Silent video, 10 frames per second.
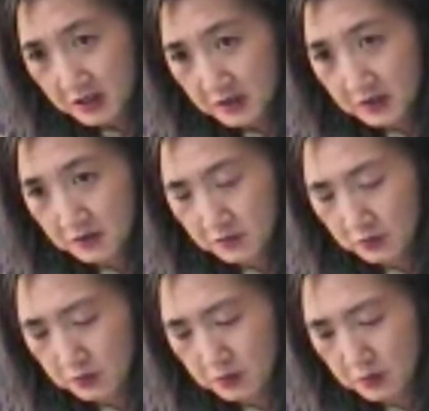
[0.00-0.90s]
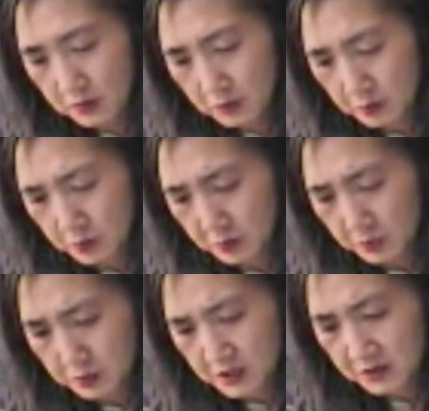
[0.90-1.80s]
and didn't
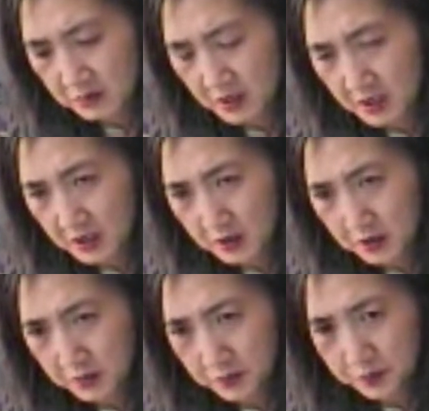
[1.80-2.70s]
make a